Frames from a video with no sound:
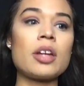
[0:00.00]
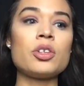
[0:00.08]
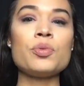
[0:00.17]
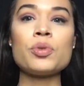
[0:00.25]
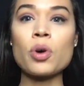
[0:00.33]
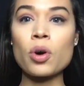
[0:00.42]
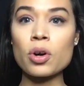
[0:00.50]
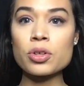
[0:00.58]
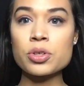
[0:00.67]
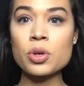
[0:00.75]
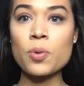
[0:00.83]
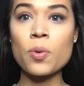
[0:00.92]
And you would
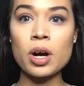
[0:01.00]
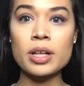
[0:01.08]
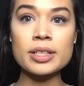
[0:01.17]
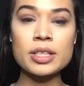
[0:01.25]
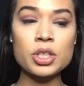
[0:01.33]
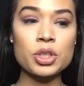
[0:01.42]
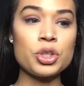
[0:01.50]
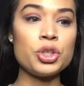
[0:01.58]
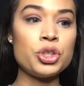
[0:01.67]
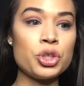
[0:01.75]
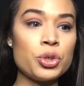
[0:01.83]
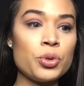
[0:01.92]
also want to
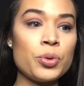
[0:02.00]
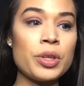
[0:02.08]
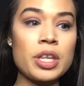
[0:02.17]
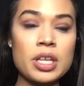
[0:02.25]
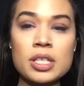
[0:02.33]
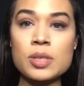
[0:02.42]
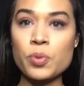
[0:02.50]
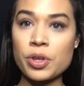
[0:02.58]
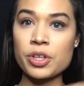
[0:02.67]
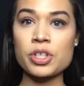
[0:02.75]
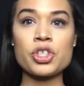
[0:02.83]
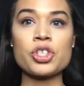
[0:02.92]
do this
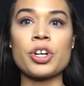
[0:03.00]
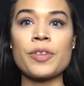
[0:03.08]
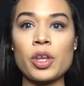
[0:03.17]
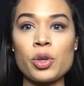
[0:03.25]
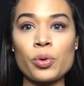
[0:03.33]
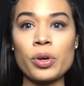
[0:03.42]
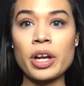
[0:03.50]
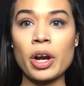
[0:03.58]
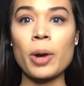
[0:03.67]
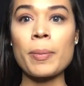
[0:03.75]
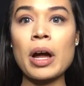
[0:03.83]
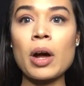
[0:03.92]
with a shirt that you don't
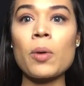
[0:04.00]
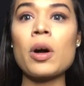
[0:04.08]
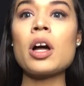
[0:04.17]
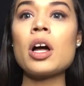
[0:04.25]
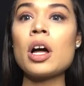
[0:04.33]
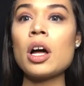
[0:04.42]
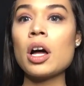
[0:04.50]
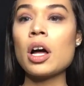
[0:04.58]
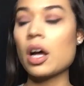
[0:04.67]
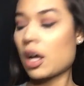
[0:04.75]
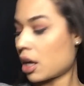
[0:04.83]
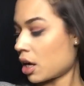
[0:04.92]
care about.
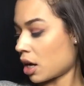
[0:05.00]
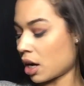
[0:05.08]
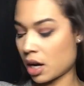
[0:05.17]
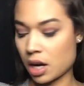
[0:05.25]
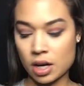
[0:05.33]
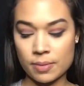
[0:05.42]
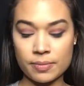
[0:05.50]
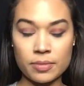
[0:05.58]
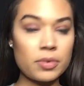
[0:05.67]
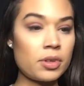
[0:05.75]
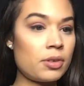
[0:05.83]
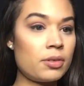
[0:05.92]

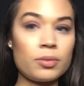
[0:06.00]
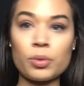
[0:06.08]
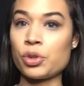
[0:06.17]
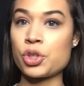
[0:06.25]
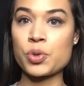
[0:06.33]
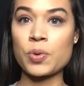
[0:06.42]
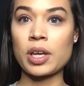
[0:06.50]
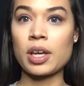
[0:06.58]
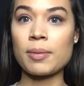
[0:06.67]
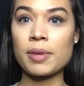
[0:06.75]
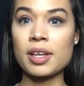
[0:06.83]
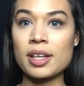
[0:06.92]
Um, we'll just swing
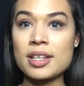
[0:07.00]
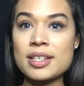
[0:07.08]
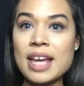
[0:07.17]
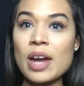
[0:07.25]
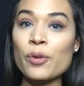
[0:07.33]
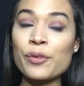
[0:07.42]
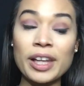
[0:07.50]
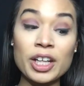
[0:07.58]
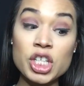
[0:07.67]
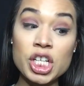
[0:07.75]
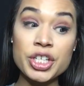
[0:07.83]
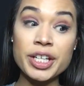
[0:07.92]
it because I don't feel
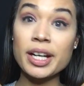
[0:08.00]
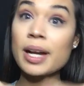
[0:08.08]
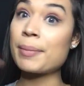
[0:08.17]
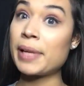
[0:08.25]
like changing.